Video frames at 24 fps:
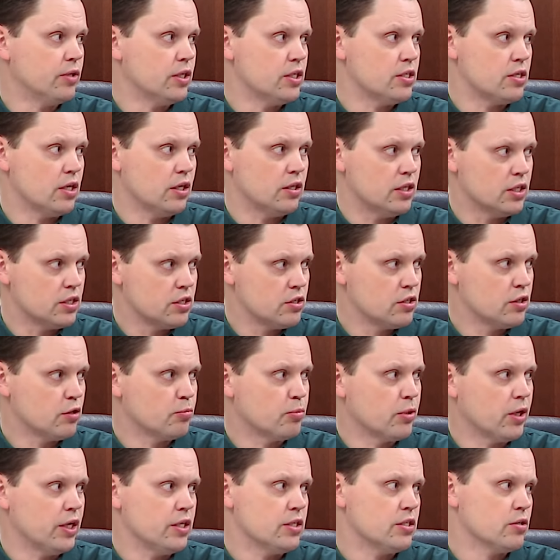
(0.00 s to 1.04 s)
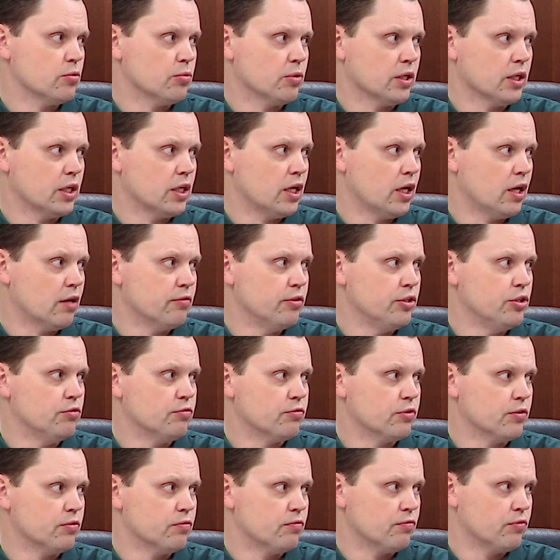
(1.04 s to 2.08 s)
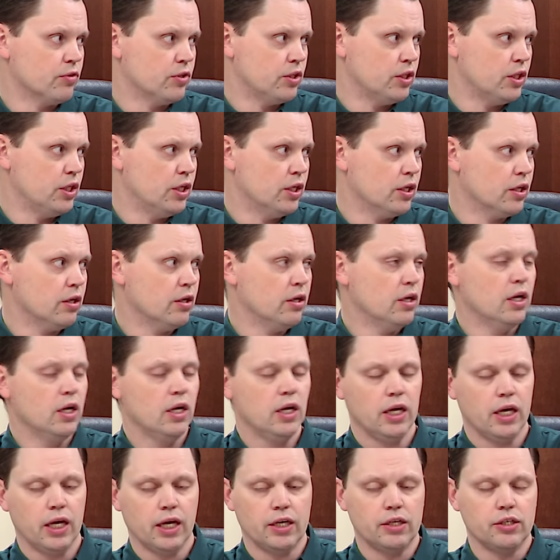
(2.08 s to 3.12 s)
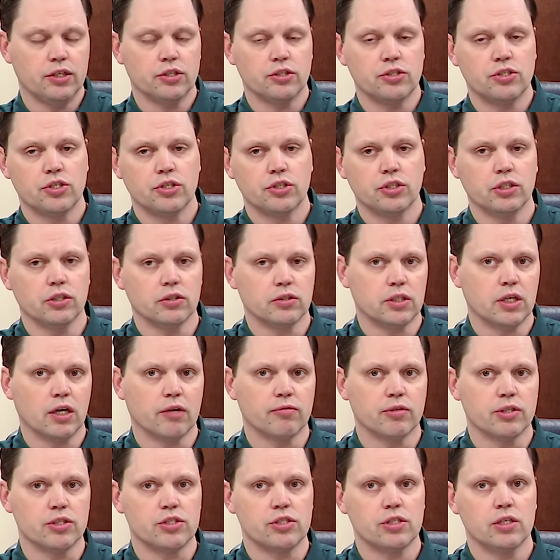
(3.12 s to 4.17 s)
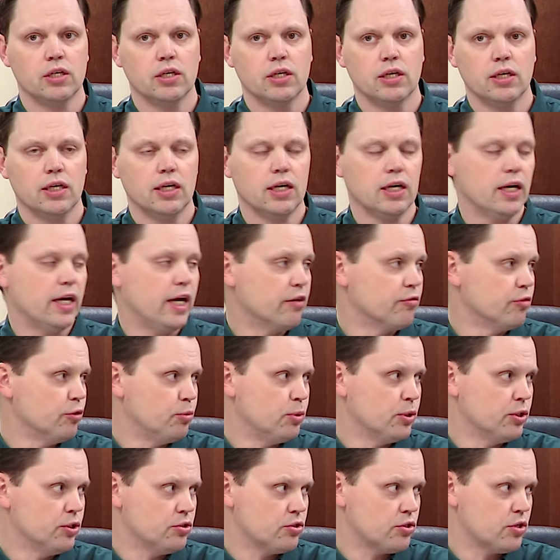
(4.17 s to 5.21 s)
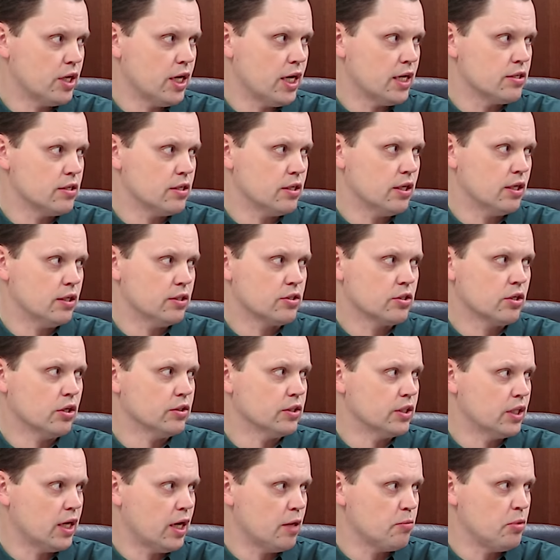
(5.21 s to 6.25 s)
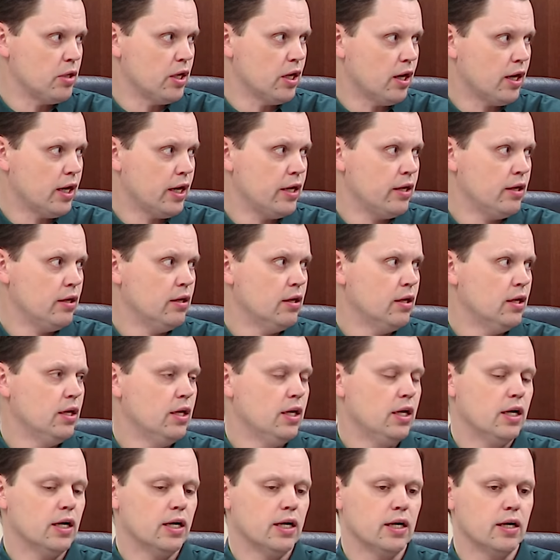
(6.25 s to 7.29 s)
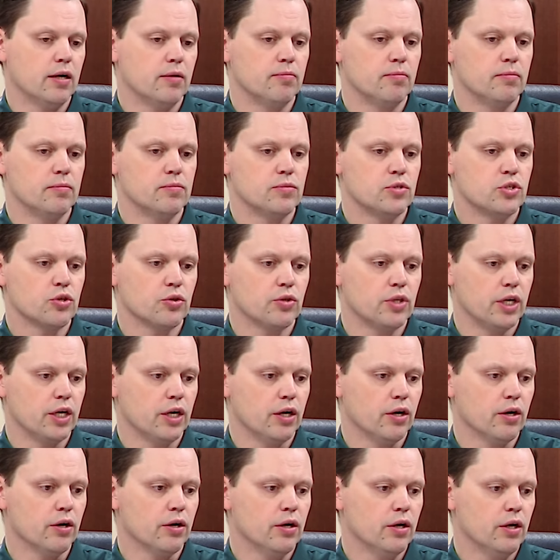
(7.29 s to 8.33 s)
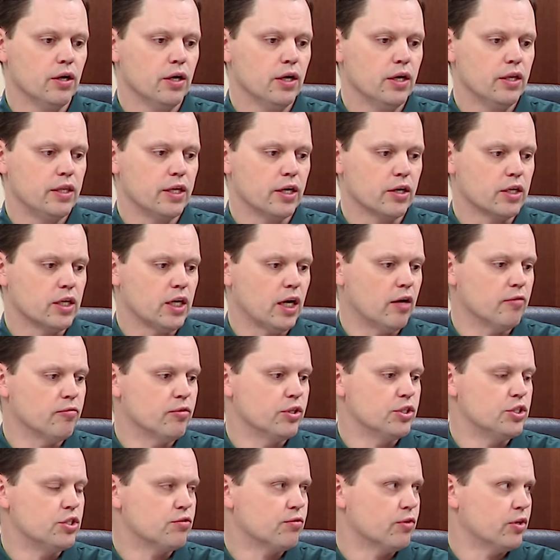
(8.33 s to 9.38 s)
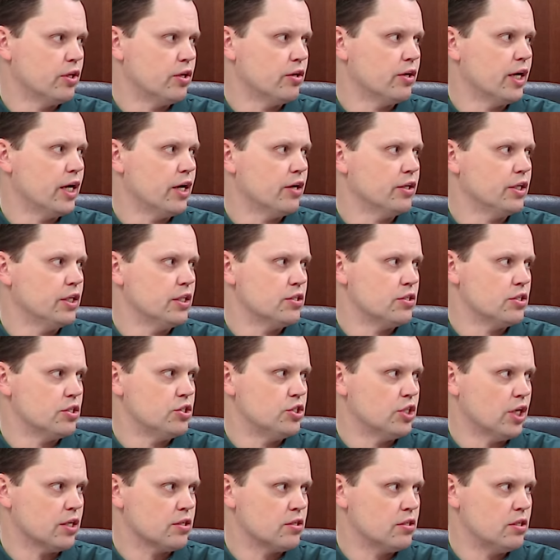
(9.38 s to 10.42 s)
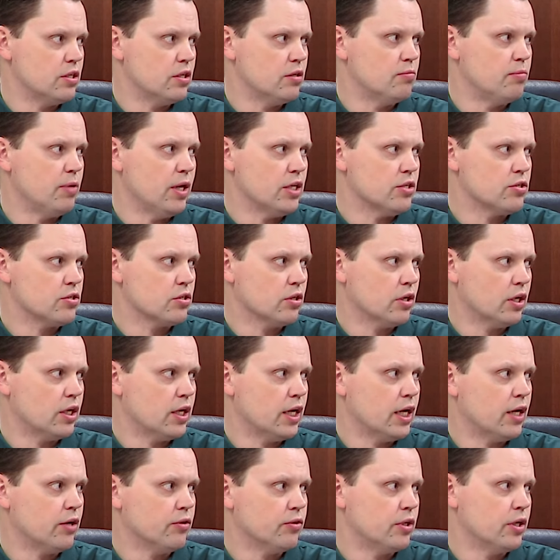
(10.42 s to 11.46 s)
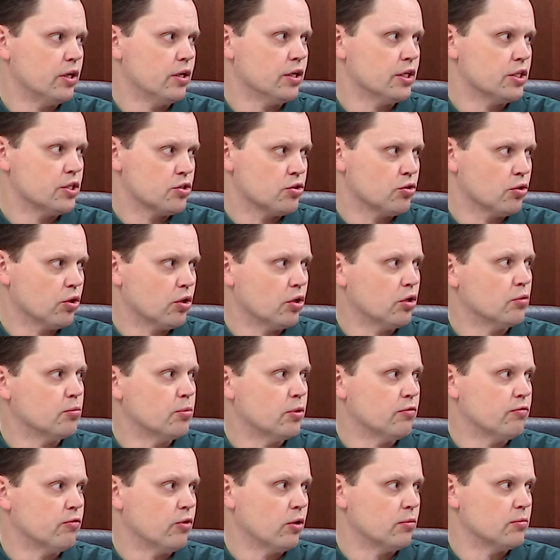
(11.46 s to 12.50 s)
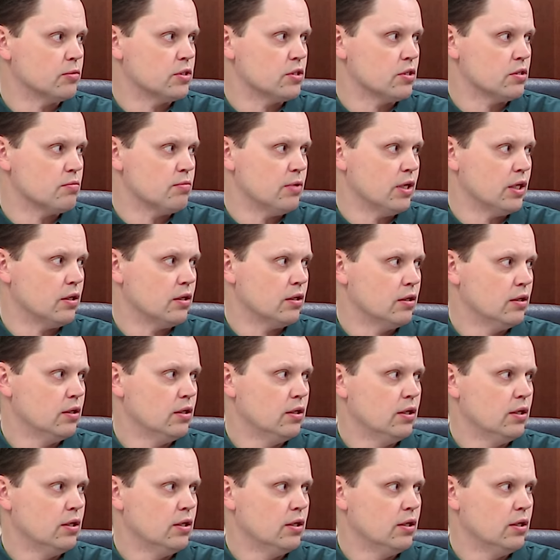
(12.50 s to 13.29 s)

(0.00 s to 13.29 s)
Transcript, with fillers: They say this is the price that we're going to cover you for, for the year, and here's your yield coverage. Uh, every producer has a it's called an IPI, um, so their their coverage for their area is adjusted based on how their historical performance has been.